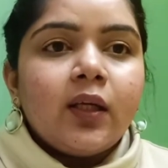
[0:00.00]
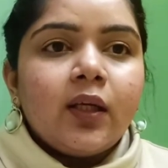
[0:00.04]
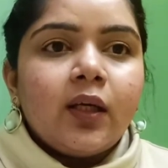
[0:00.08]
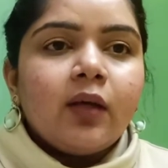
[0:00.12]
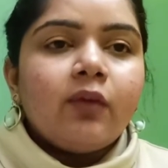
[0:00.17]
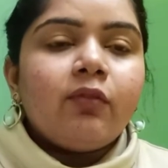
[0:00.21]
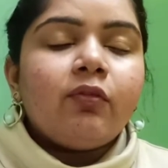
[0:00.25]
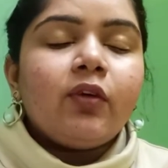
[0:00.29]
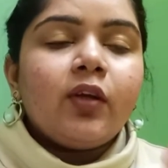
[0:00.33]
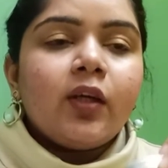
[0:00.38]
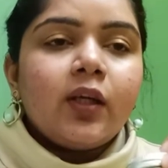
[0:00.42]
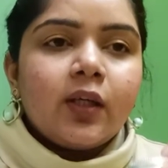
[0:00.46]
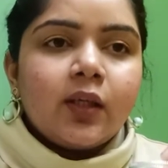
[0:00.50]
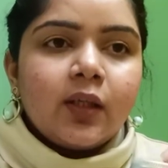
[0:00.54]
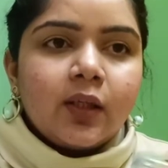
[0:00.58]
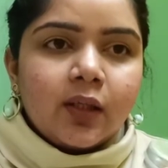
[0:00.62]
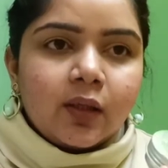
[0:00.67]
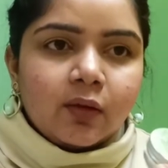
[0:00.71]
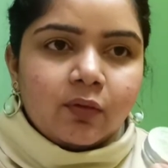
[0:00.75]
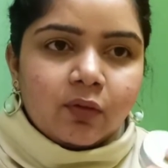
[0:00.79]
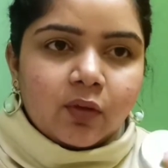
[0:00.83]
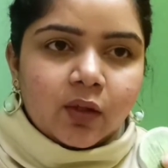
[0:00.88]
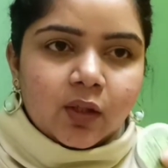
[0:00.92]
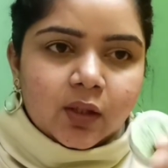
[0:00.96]

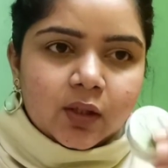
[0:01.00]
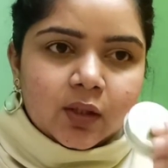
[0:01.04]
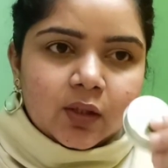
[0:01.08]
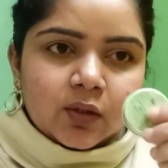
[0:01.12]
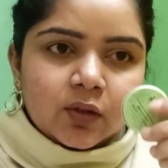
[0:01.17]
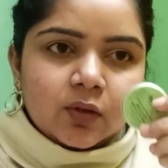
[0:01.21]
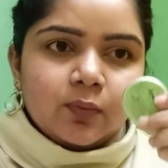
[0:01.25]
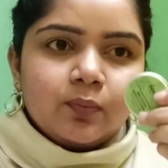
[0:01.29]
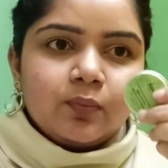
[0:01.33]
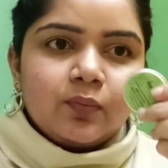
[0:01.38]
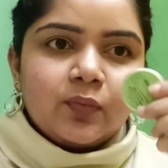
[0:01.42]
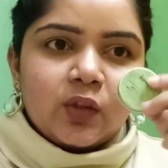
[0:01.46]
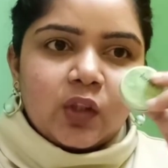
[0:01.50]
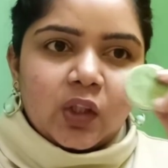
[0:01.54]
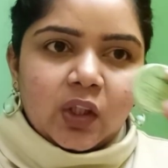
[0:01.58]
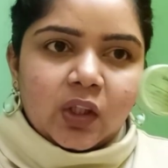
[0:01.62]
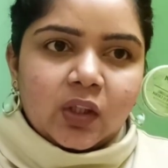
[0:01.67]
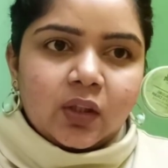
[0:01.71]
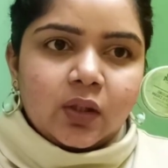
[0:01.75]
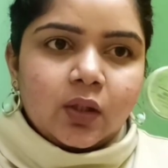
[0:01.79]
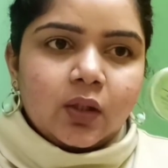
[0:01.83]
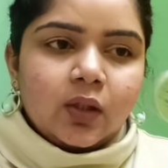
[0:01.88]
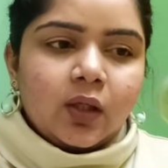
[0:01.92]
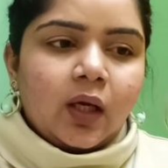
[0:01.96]
definitely check
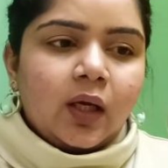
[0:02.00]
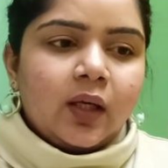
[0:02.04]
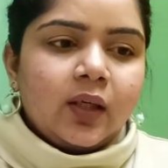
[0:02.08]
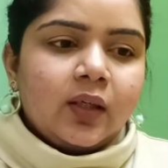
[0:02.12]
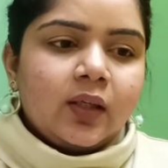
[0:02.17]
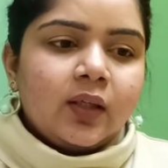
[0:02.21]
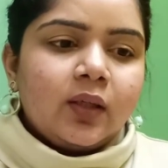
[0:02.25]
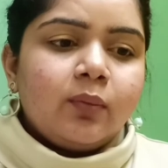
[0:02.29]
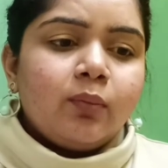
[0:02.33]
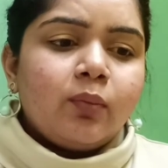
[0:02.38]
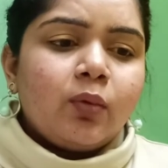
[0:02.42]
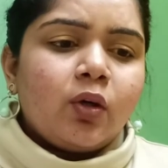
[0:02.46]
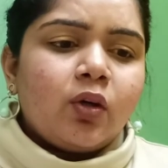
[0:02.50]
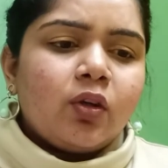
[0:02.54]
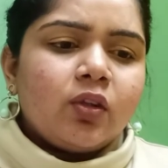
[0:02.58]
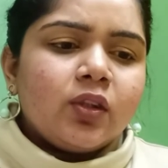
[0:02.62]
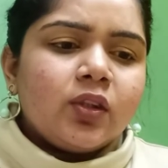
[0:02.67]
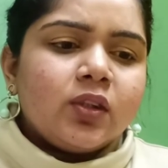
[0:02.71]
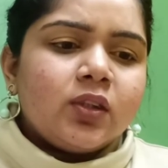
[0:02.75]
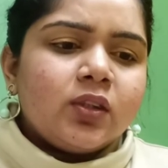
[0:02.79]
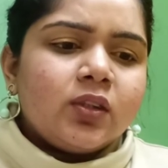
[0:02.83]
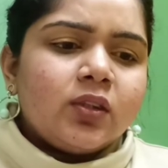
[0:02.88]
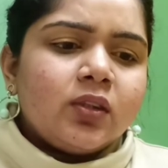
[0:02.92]
their eye cream, because